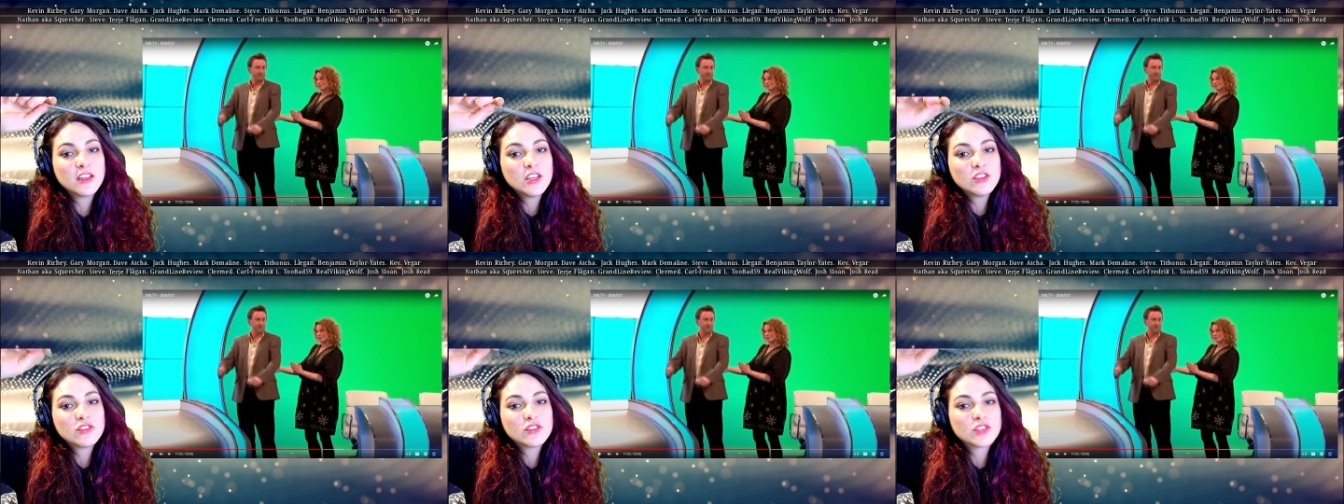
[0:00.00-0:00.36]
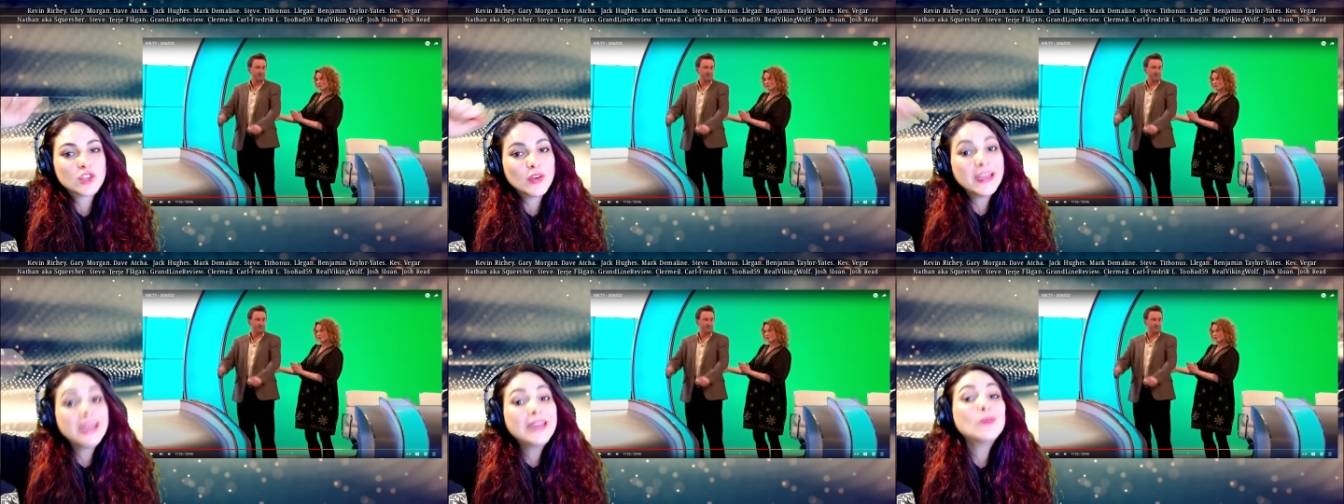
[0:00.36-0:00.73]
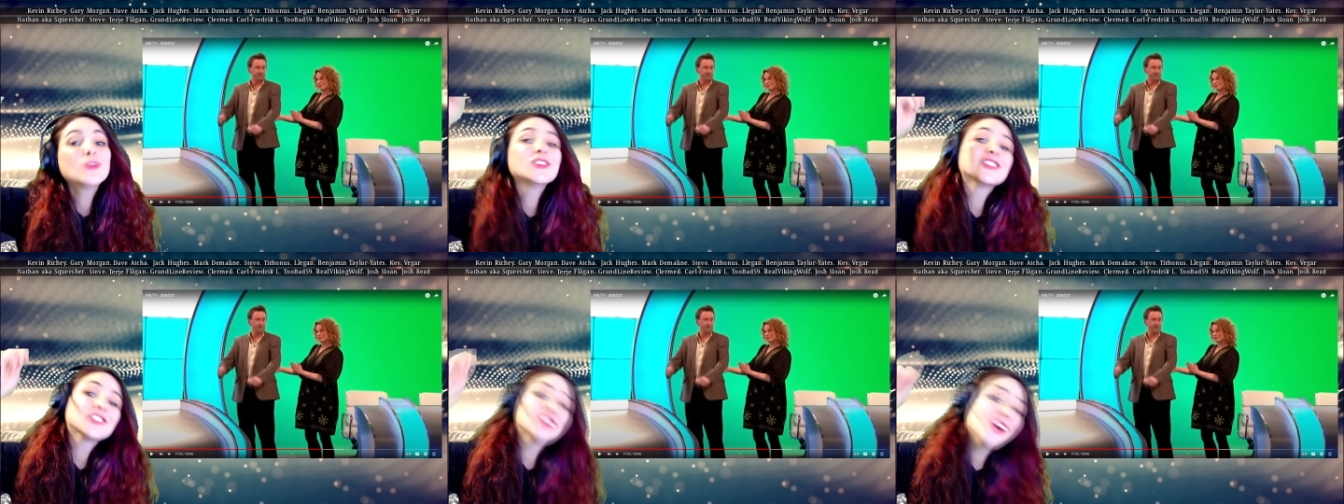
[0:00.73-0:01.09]
So it
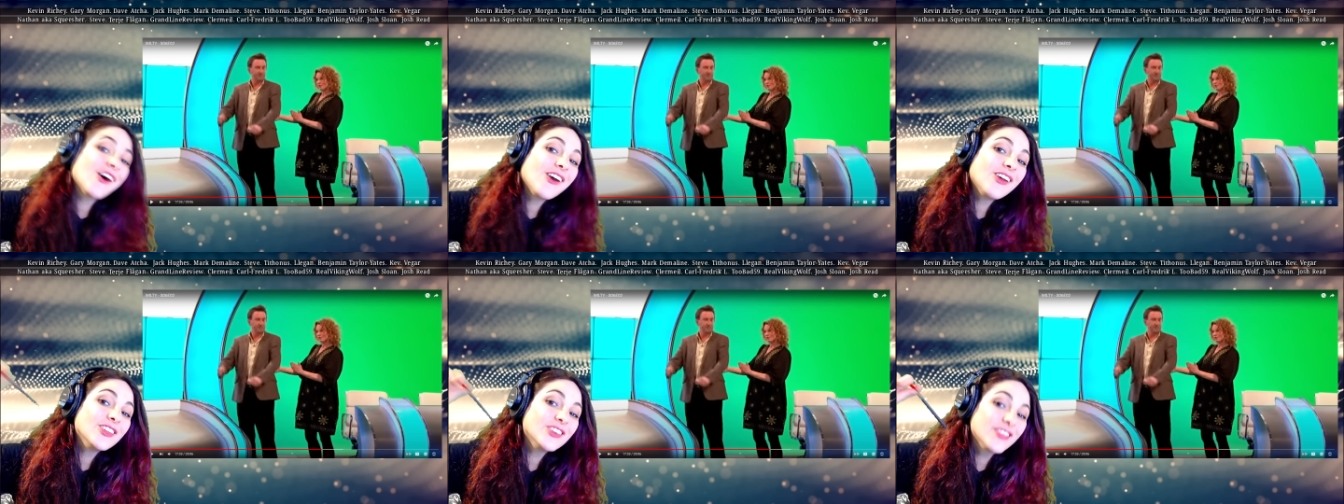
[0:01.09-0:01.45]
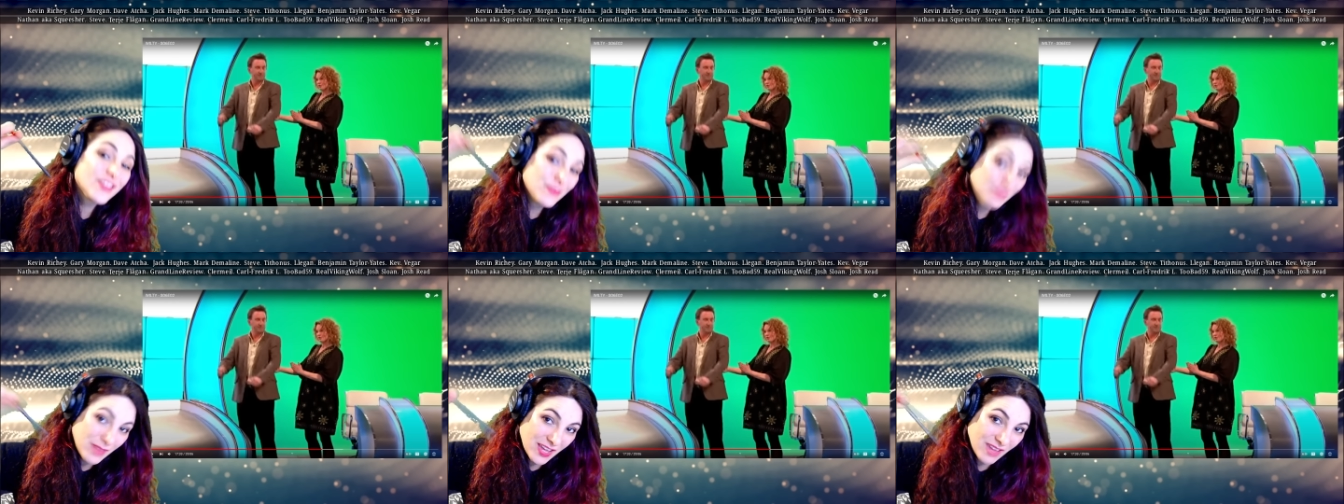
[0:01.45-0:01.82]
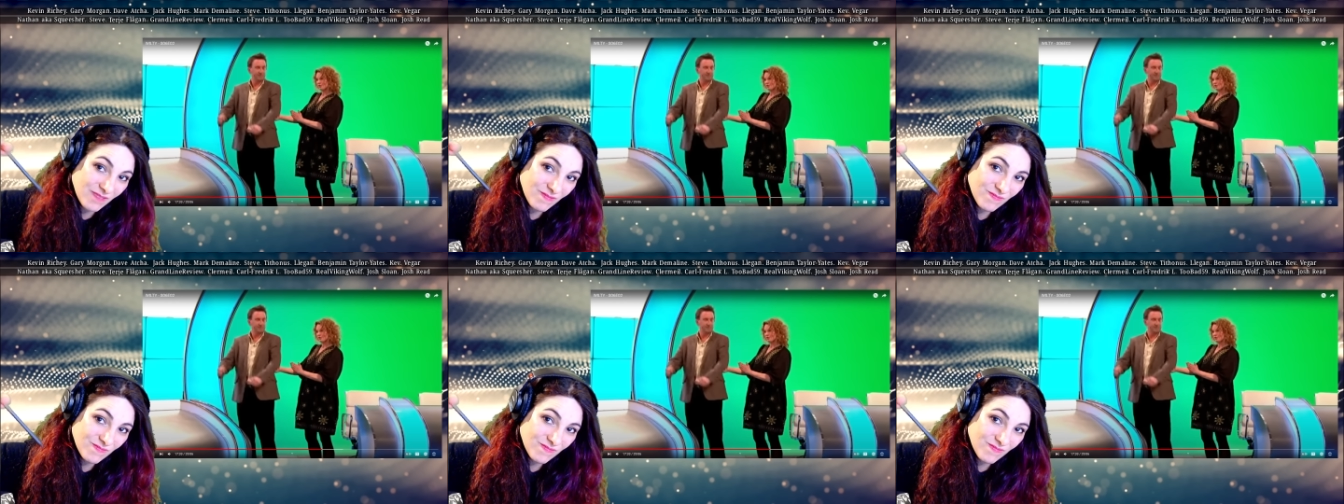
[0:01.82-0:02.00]
was taller than me.